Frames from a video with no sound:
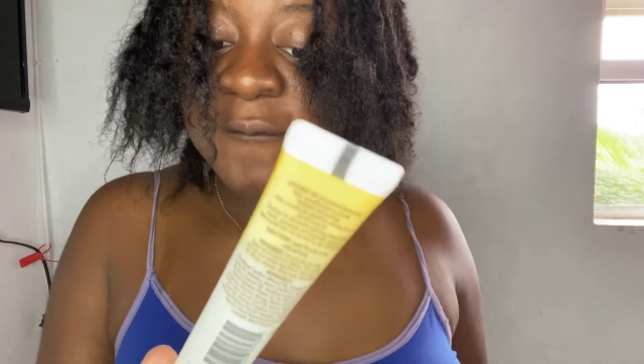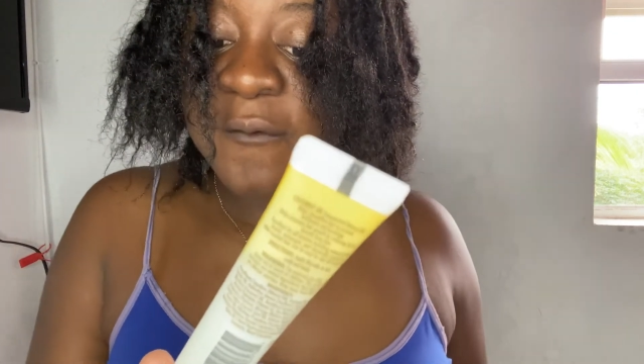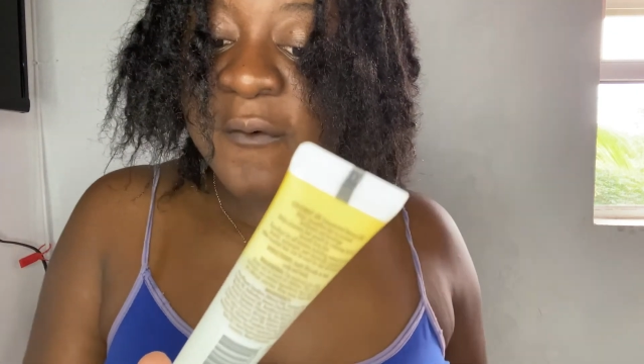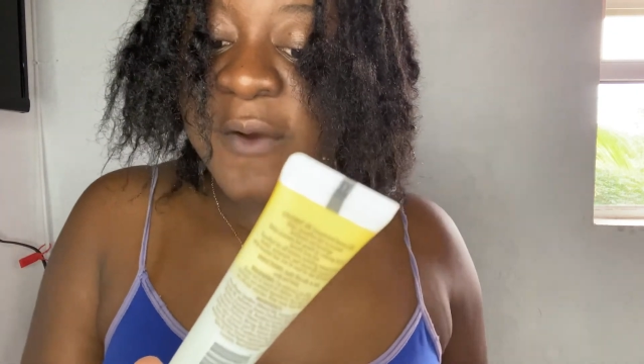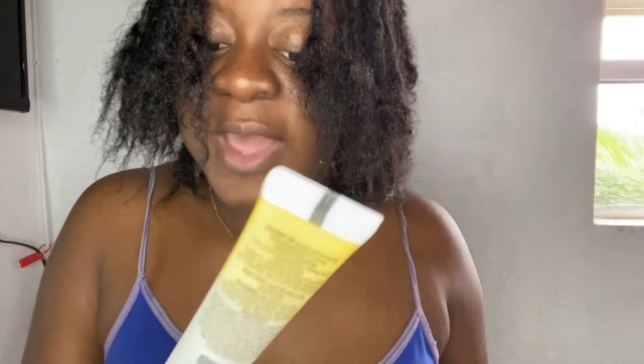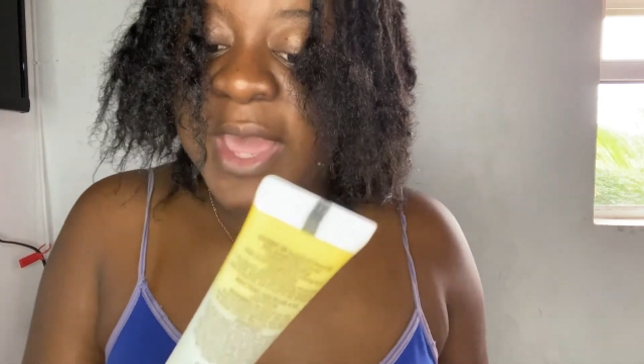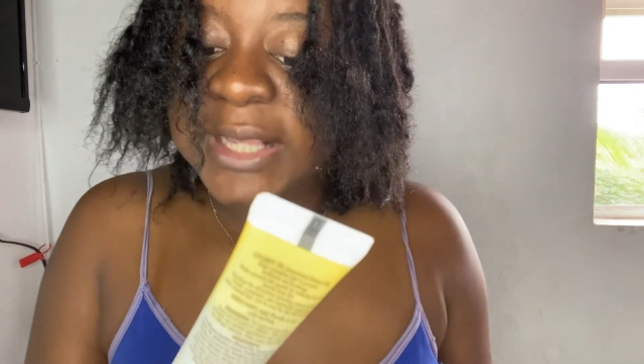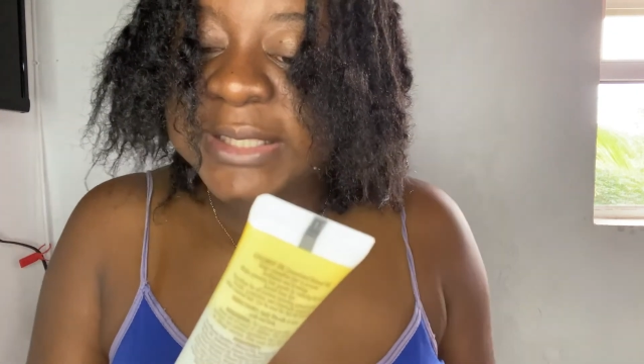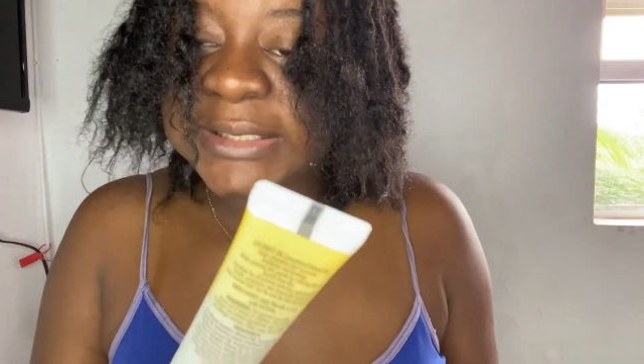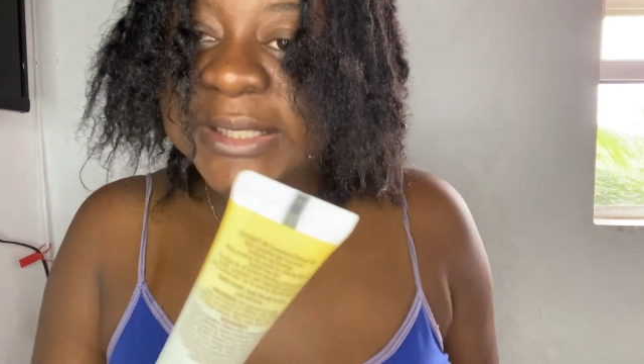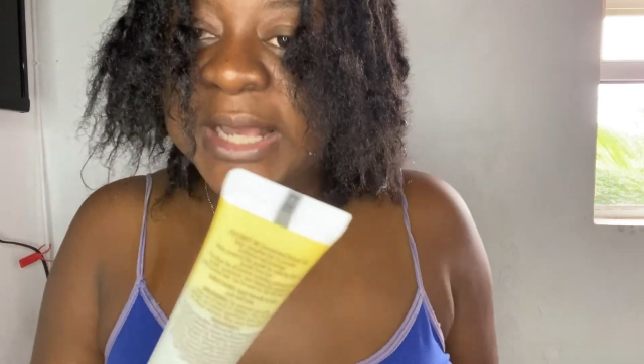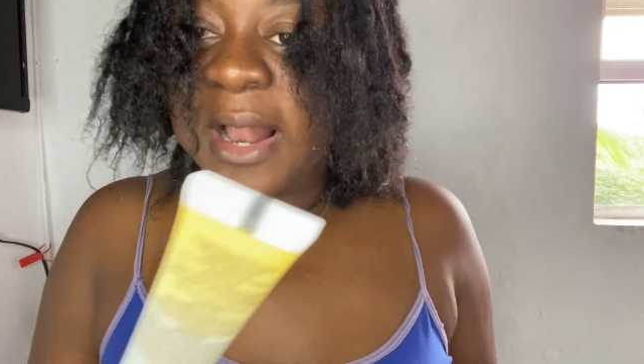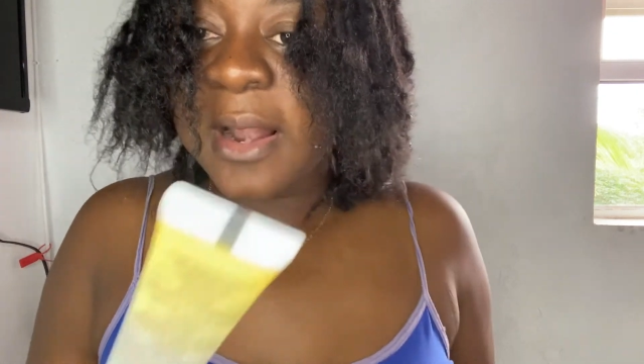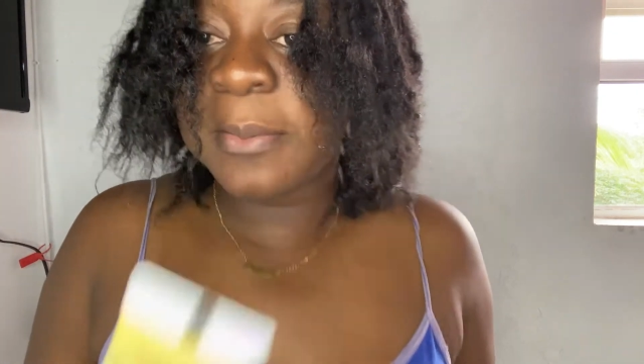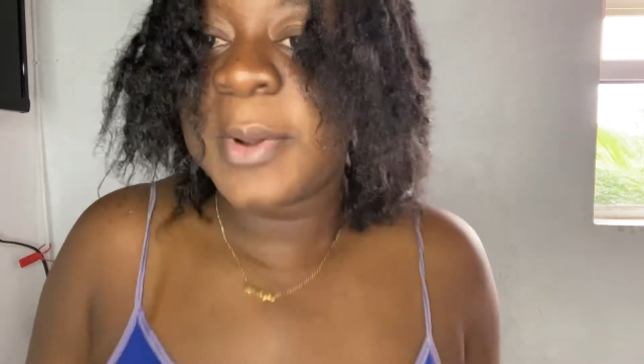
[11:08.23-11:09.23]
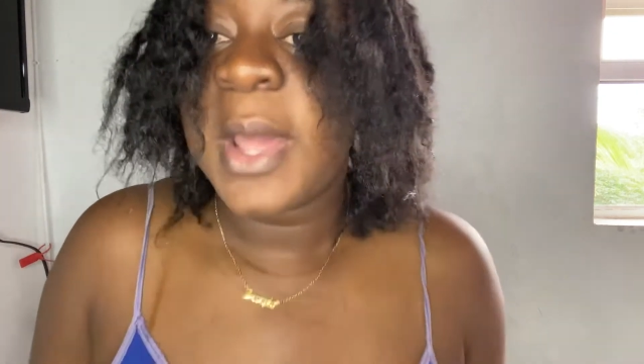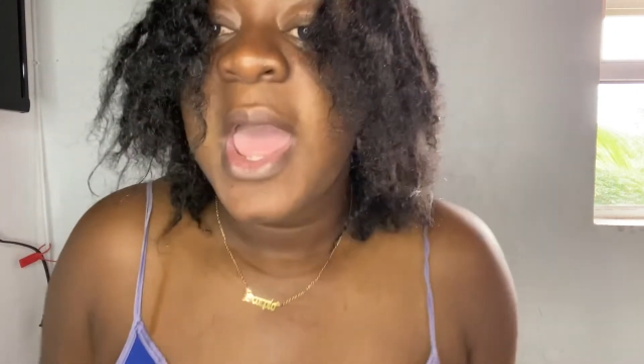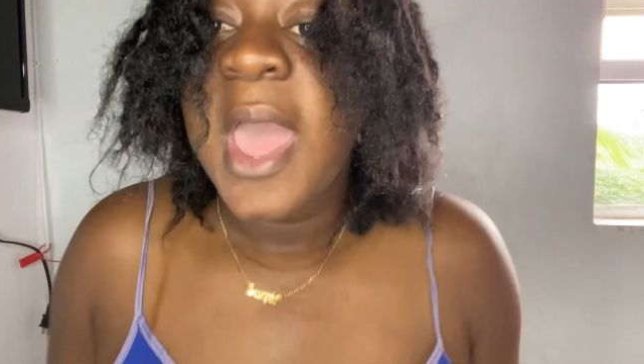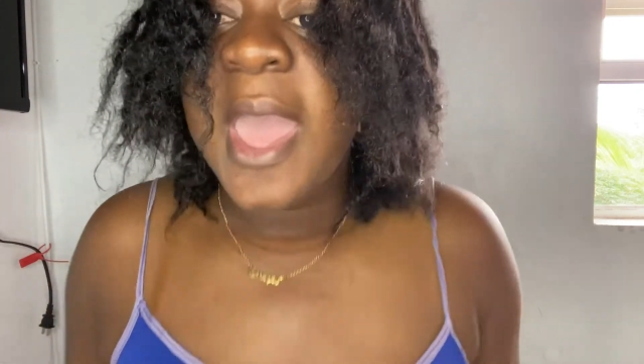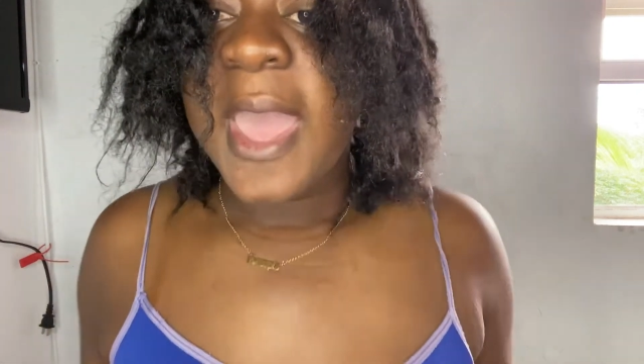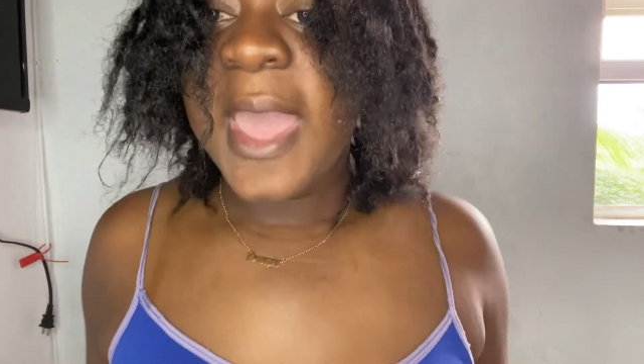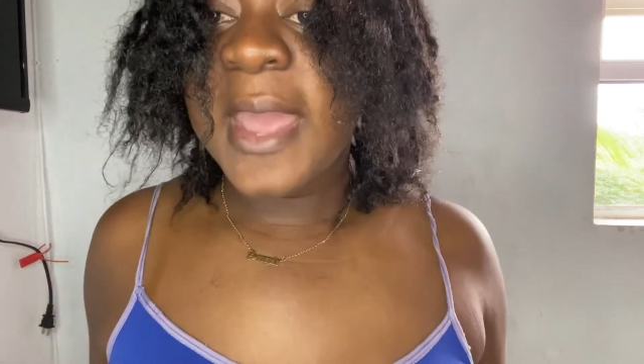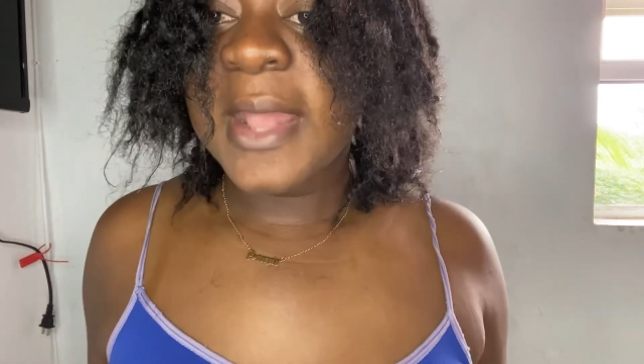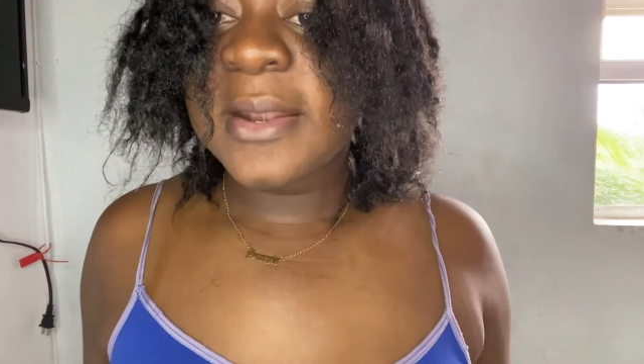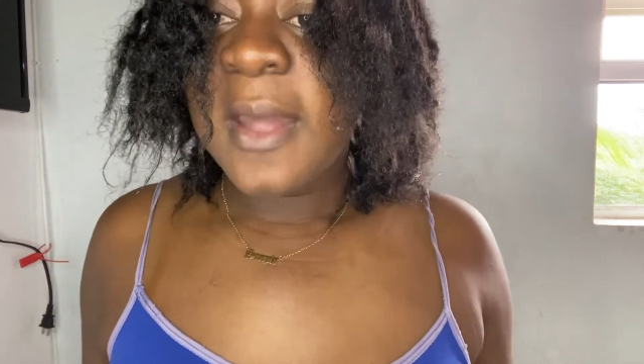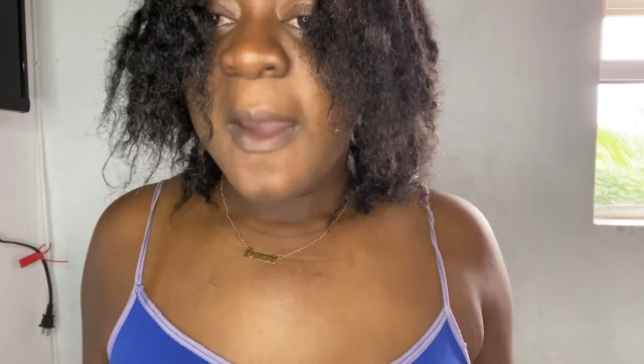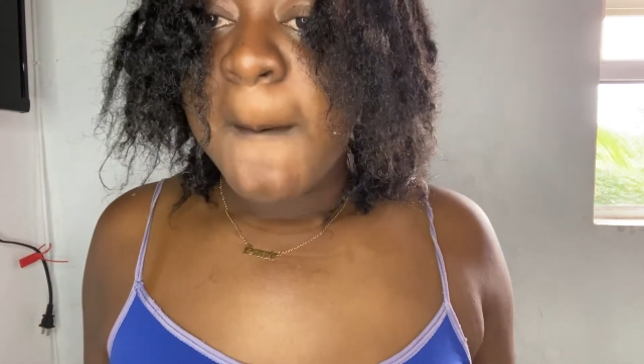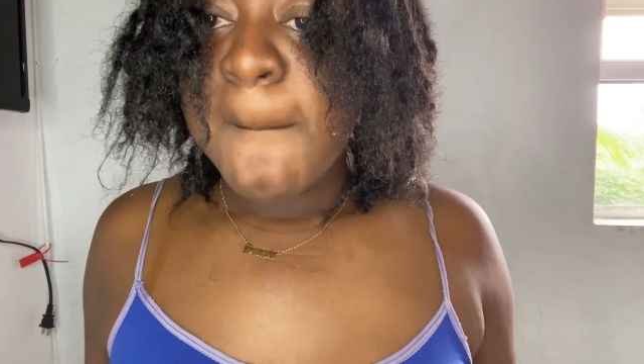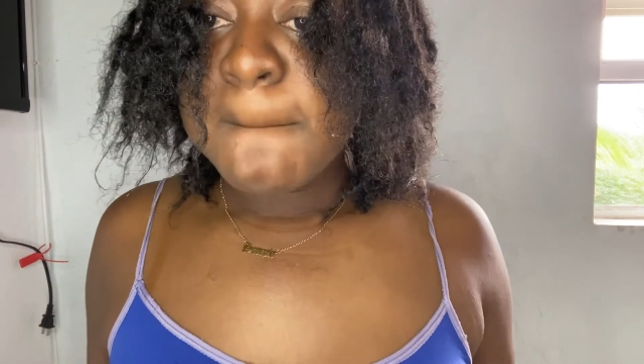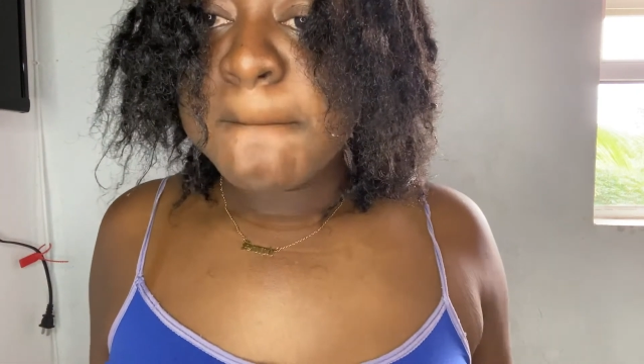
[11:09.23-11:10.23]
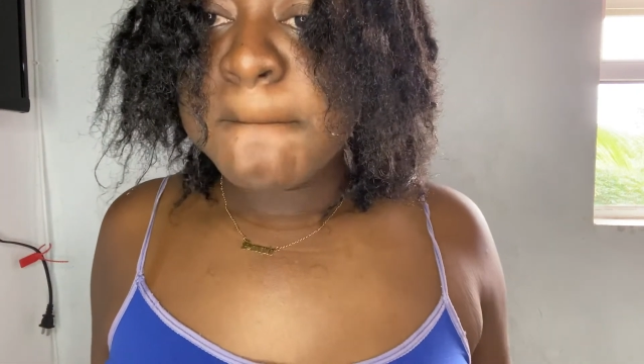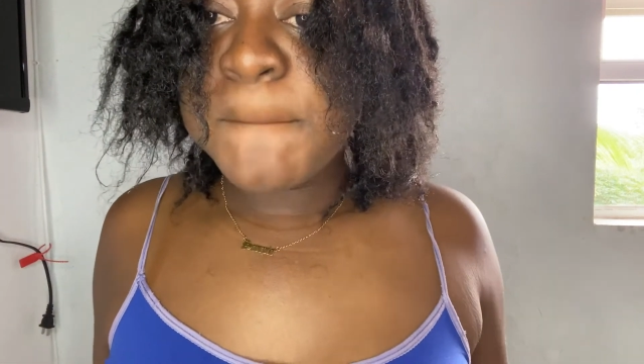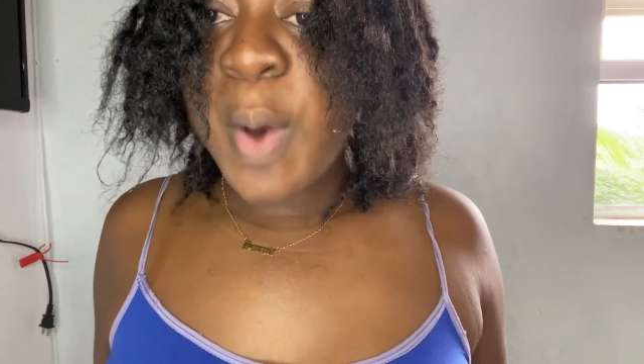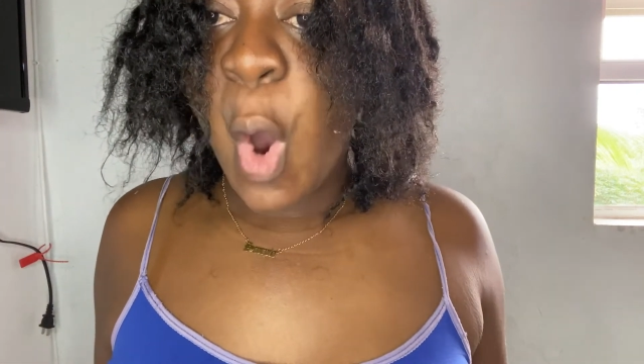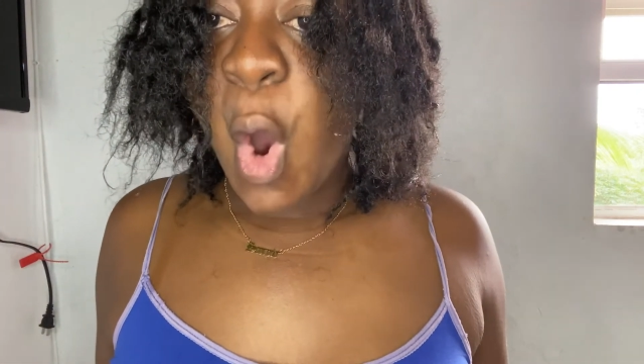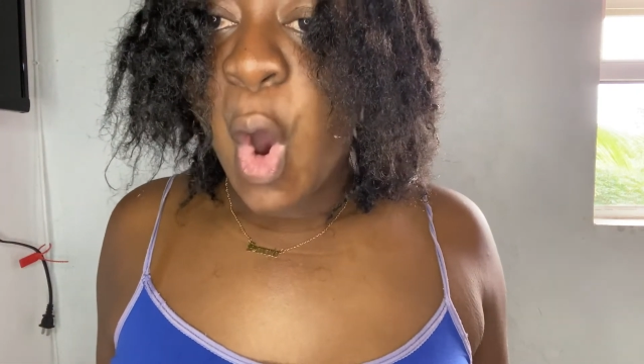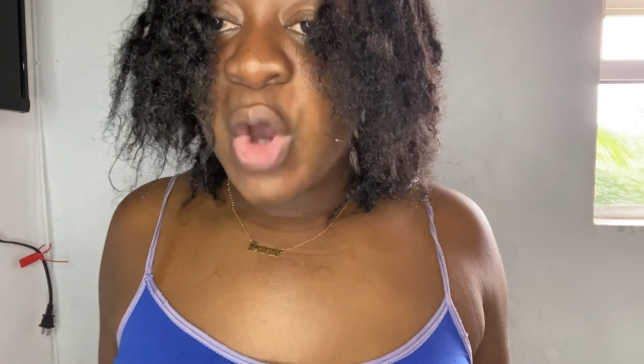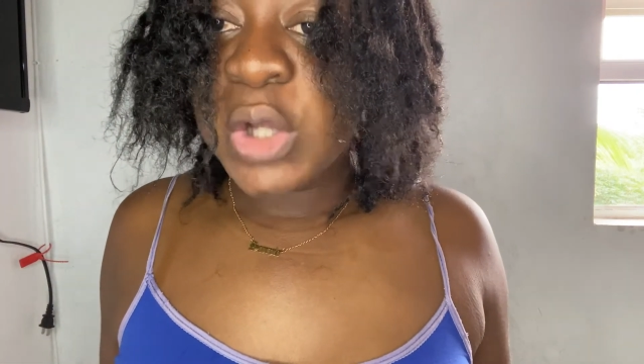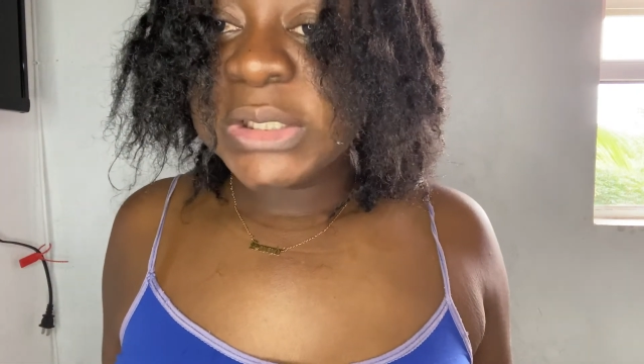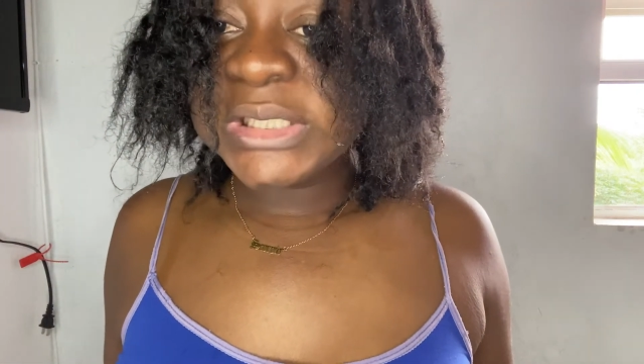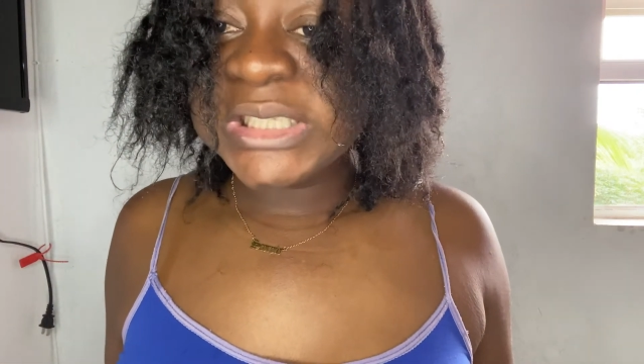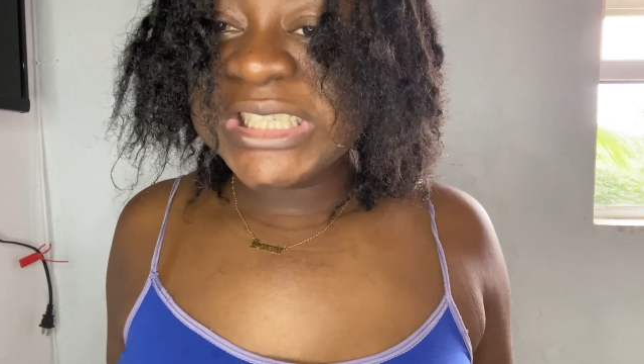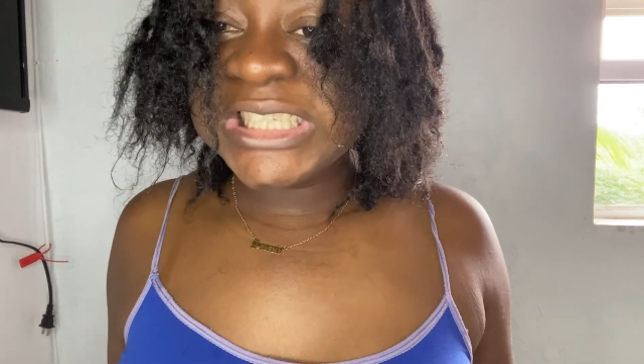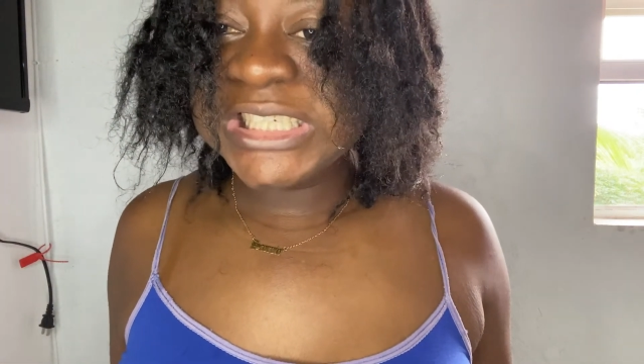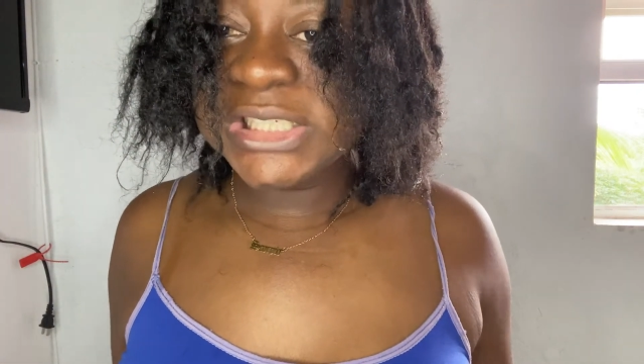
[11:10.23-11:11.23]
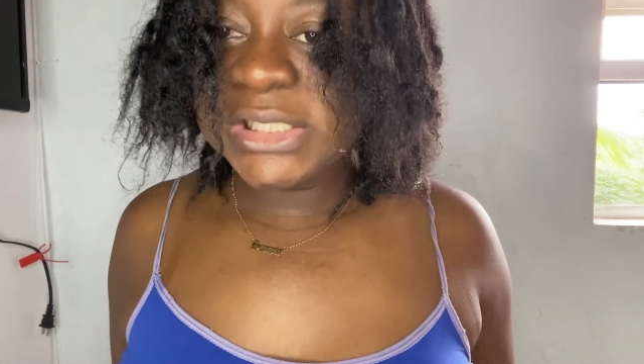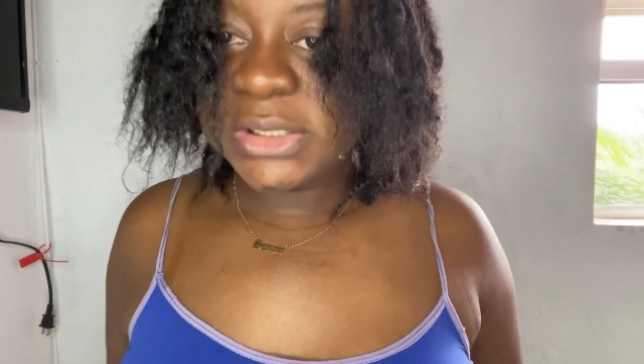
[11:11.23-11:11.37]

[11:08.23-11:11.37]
for hair, scalp, and body.